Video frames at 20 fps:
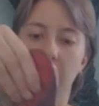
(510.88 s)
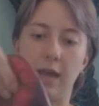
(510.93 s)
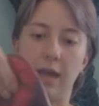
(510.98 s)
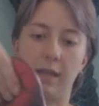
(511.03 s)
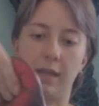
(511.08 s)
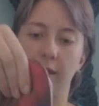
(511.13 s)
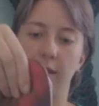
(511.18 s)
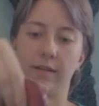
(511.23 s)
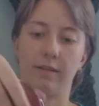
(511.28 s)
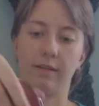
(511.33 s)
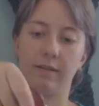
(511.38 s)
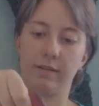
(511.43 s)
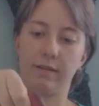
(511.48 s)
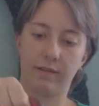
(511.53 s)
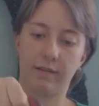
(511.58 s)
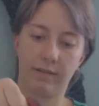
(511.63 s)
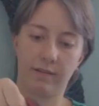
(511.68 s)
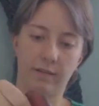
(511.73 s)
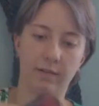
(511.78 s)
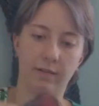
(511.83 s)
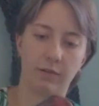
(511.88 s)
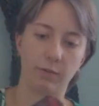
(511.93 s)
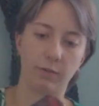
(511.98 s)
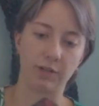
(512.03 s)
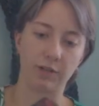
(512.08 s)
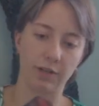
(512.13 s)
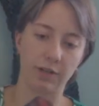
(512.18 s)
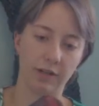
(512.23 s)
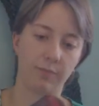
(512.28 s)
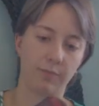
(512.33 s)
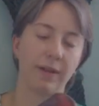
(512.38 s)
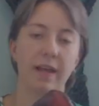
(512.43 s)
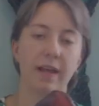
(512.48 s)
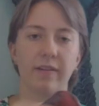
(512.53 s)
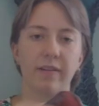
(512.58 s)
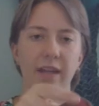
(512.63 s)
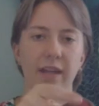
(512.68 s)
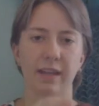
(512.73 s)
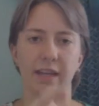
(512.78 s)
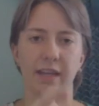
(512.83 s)
and then squish it into place,
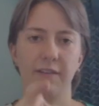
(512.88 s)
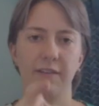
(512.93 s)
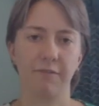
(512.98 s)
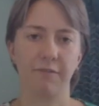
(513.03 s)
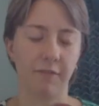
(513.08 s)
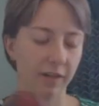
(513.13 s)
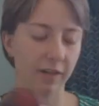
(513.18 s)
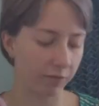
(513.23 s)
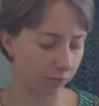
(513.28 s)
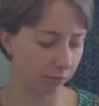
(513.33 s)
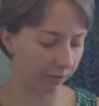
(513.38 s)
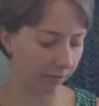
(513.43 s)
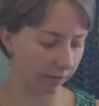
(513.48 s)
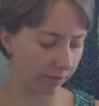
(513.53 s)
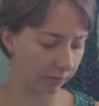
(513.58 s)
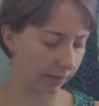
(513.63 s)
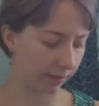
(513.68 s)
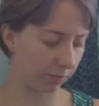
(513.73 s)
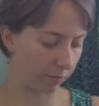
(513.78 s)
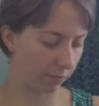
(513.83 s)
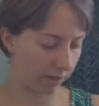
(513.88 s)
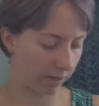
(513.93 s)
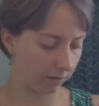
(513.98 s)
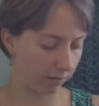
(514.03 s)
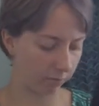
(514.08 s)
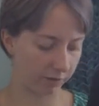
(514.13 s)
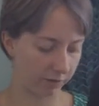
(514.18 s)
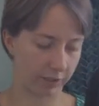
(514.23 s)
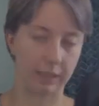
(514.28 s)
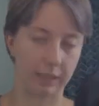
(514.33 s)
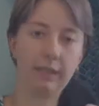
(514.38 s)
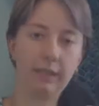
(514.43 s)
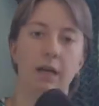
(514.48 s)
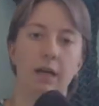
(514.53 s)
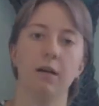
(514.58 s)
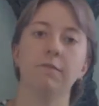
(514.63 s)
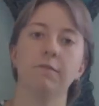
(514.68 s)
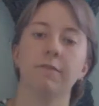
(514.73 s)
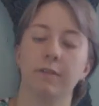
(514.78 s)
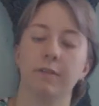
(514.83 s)
and like it fits really well, which I
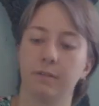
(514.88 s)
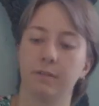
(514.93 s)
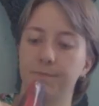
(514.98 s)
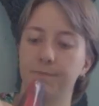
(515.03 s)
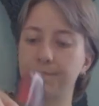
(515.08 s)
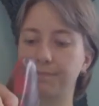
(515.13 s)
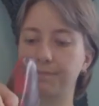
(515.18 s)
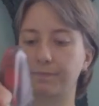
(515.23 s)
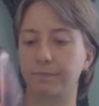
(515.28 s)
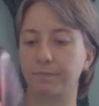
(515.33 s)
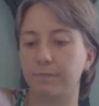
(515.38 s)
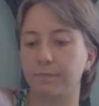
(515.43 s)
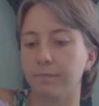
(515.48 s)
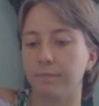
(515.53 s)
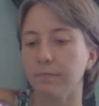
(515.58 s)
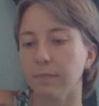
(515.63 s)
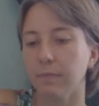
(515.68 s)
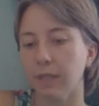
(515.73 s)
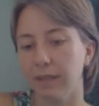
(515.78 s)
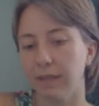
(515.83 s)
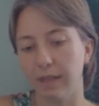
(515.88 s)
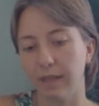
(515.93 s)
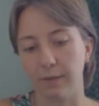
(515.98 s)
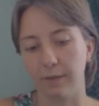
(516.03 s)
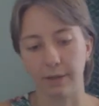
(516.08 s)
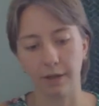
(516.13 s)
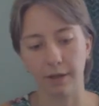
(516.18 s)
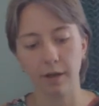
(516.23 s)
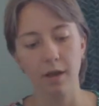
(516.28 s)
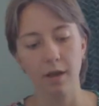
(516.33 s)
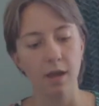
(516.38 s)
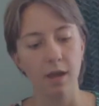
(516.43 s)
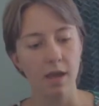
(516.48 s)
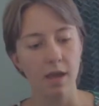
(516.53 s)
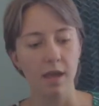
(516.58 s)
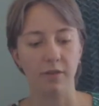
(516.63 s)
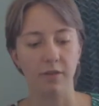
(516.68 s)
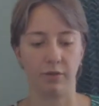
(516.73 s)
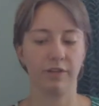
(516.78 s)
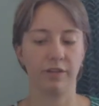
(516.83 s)
love. There we go.
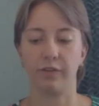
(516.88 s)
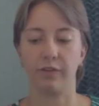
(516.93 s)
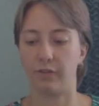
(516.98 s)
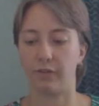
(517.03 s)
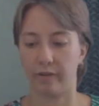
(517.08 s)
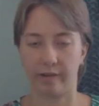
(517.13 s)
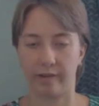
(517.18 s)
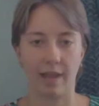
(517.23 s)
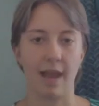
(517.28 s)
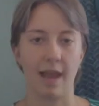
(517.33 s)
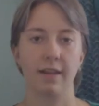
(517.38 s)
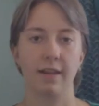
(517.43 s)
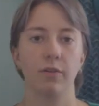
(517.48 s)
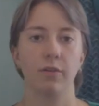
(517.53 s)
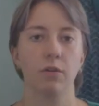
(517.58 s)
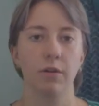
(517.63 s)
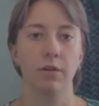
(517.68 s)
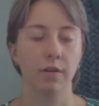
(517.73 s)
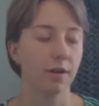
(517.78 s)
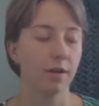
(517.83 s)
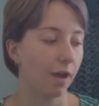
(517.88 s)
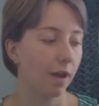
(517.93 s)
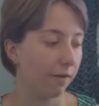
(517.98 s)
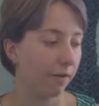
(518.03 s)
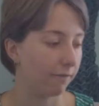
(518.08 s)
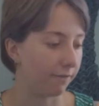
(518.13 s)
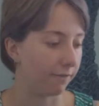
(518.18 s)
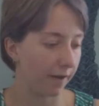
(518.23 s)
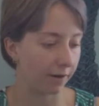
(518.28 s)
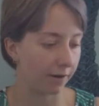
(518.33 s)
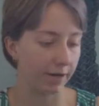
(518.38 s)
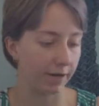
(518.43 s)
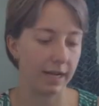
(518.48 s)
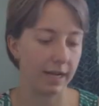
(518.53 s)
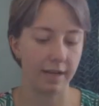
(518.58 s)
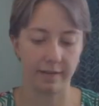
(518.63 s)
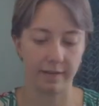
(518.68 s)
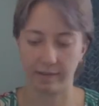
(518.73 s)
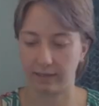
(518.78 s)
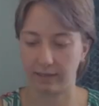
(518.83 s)
So it just slides on very
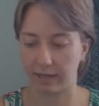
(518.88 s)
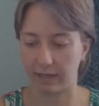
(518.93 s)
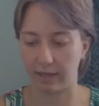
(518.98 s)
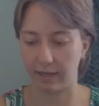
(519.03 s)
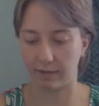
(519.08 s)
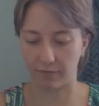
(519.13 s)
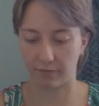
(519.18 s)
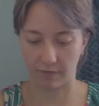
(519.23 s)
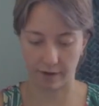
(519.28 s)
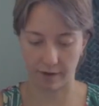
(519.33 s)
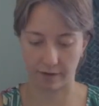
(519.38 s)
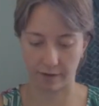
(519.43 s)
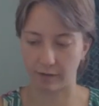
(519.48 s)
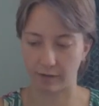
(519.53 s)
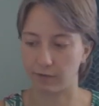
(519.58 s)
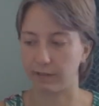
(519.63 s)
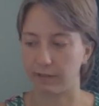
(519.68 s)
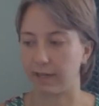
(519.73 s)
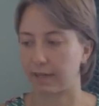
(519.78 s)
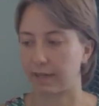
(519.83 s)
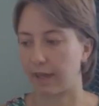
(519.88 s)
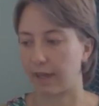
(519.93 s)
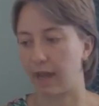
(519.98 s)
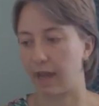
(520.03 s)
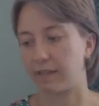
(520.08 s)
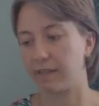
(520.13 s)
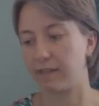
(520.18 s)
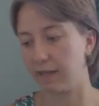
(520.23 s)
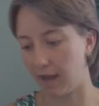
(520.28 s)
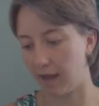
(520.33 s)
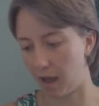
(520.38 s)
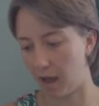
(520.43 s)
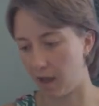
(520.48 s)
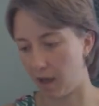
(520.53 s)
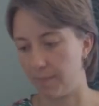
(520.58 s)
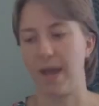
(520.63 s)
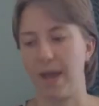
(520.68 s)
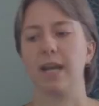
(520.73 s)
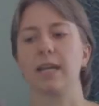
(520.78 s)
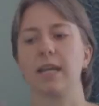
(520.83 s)
easily. It's very good like that.
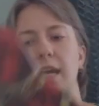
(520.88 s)
And